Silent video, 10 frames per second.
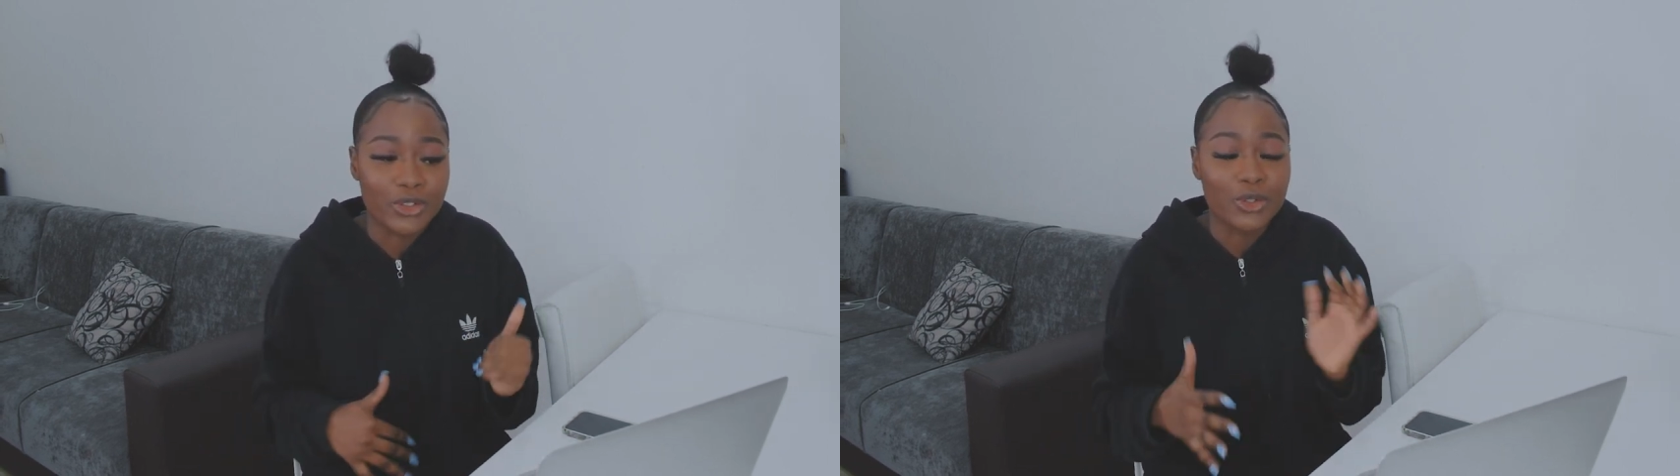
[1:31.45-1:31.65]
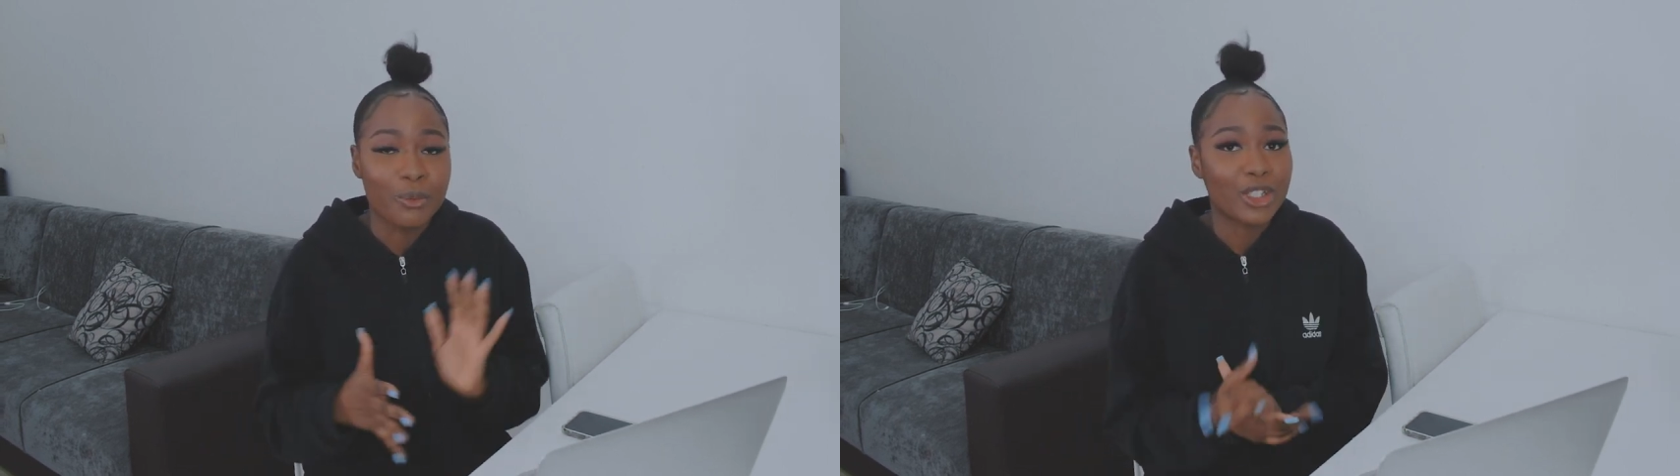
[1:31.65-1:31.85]

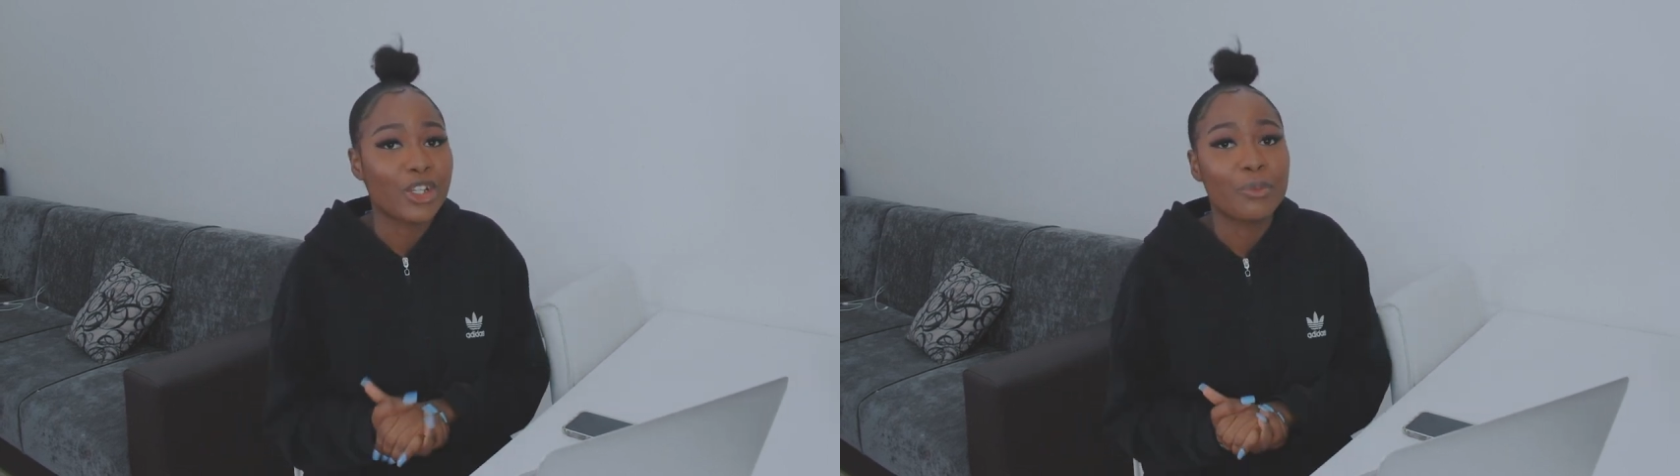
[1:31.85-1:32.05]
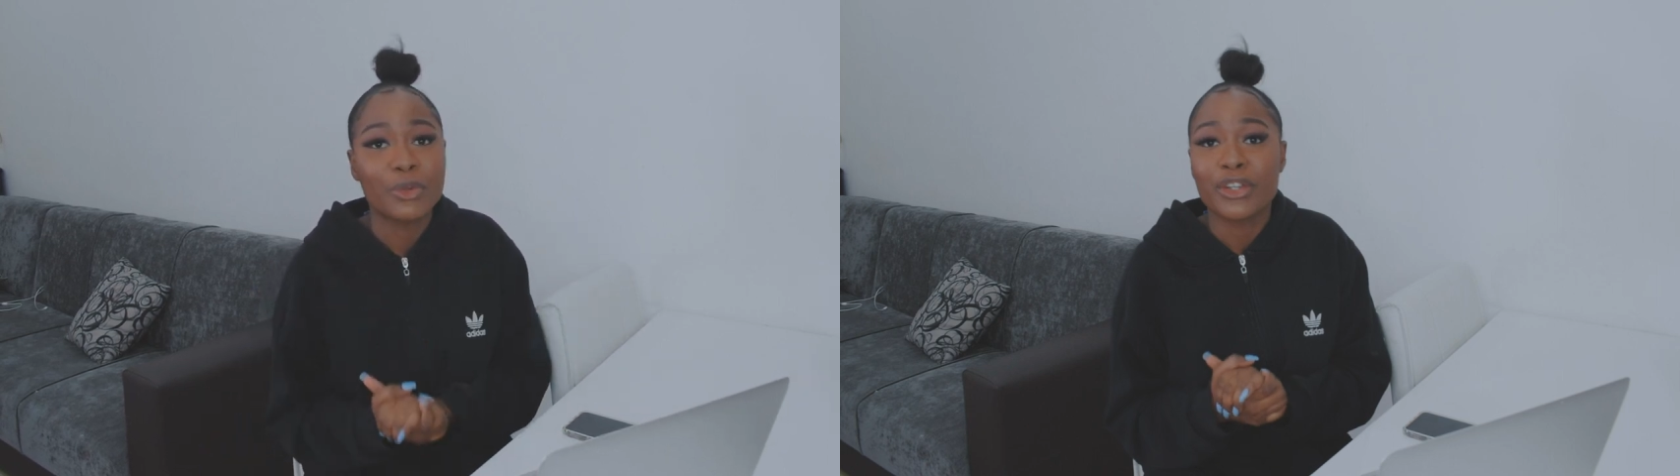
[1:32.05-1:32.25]
So make
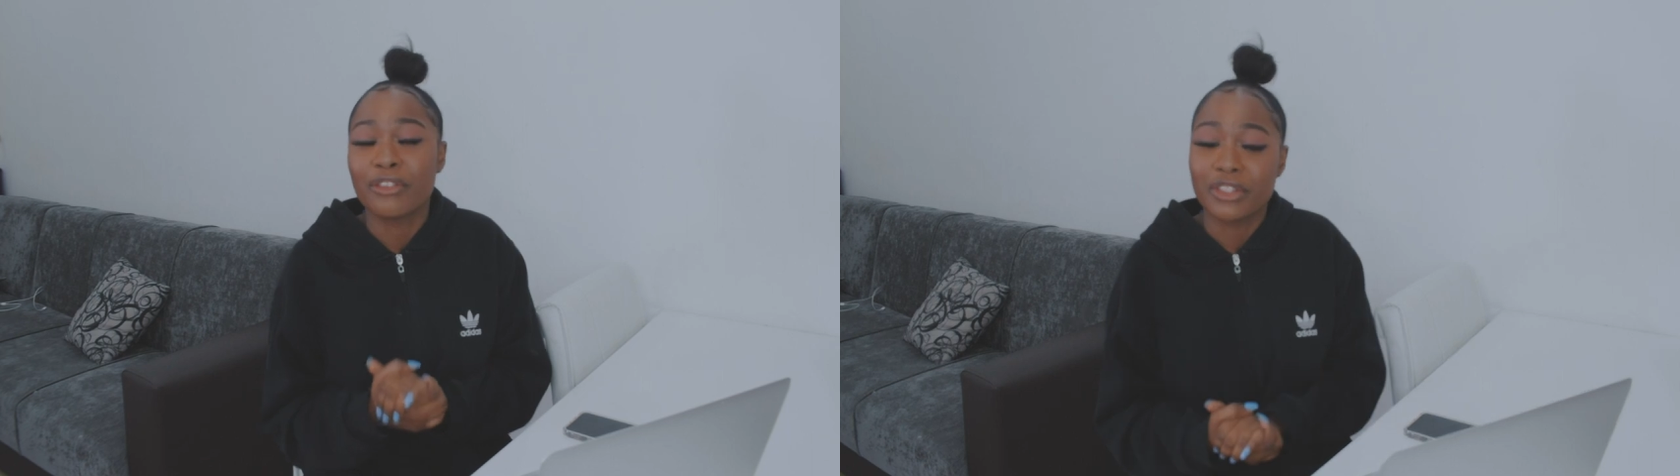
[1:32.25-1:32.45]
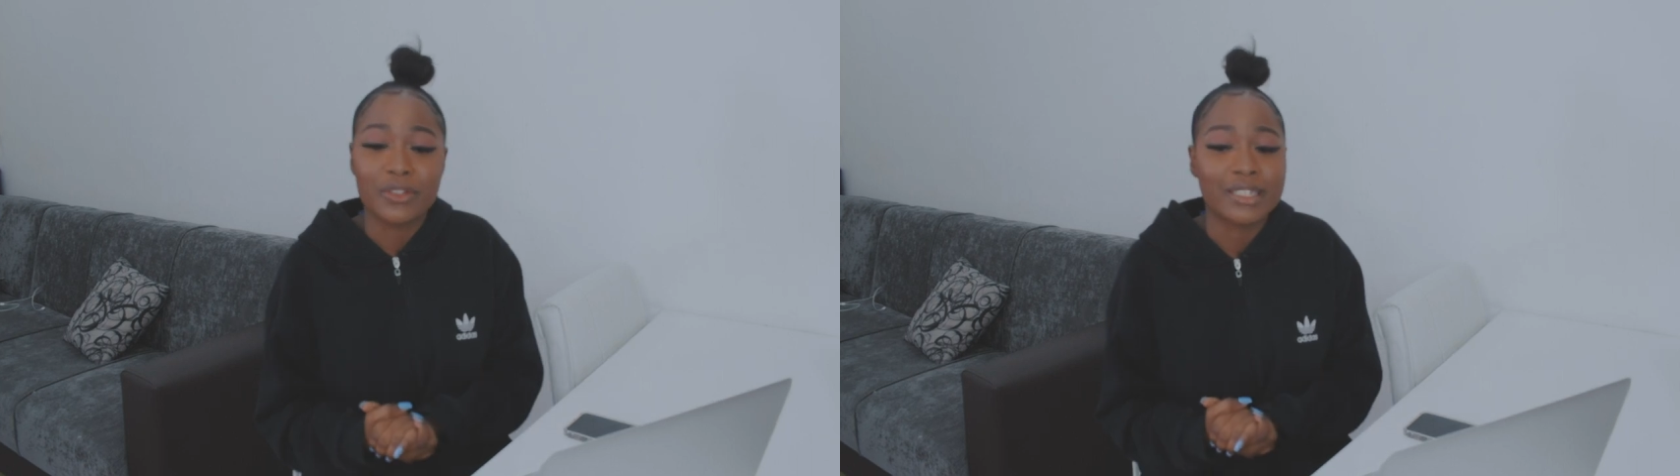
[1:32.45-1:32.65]
sure you book your
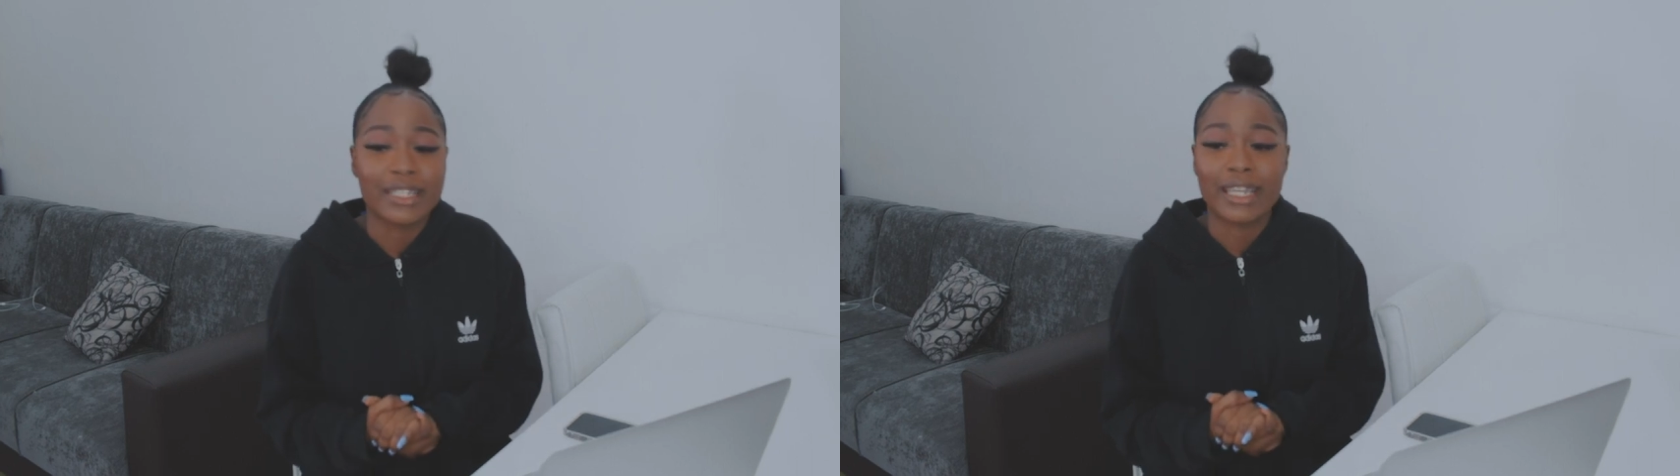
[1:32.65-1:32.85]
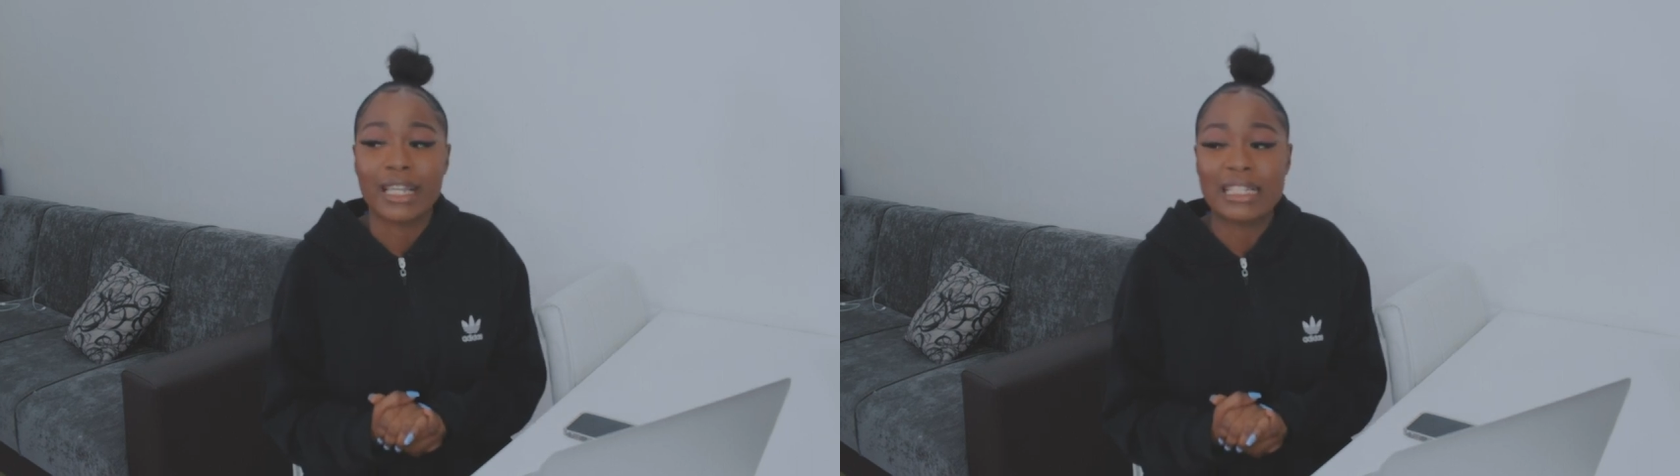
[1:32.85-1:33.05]
return
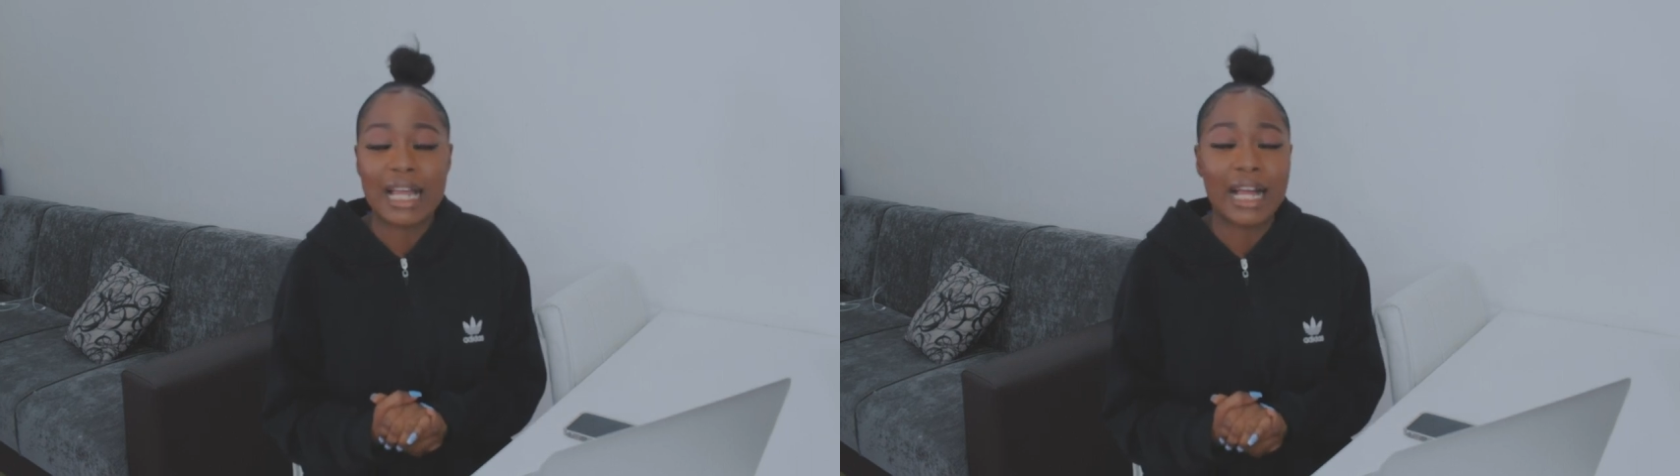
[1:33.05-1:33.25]
ticket.